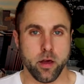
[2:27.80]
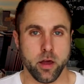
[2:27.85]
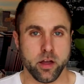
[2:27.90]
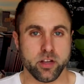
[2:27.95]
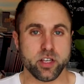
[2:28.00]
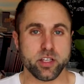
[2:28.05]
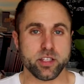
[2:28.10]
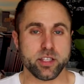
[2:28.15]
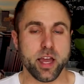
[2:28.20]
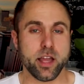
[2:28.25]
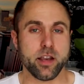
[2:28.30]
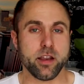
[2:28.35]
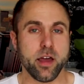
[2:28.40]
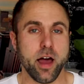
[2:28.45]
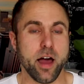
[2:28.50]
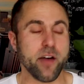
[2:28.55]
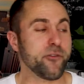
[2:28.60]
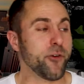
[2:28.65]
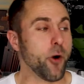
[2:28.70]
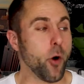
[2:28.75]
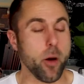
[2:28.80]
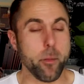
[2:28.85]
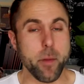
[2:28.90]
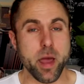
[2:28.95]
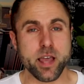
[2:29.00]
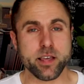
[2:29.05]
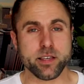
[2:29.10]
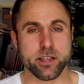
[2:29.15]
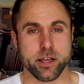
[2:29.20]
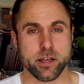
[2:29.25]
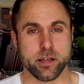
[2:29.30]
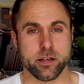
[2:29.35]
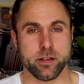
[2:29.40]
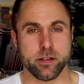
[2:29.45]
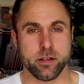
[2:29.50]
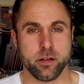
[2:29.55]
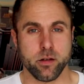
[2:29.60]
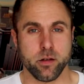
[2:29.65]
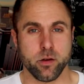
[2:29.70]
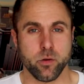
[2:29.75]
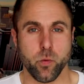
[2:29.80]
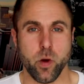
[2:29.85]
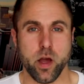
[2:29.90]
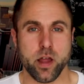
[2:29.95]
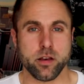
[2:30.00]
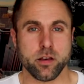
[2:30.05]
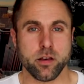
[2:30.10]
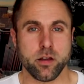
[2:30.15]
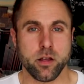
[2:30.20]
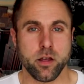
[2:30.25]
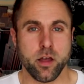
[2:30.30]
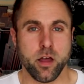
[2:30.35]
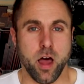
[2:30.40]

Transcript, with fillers: She said, I felt amazing when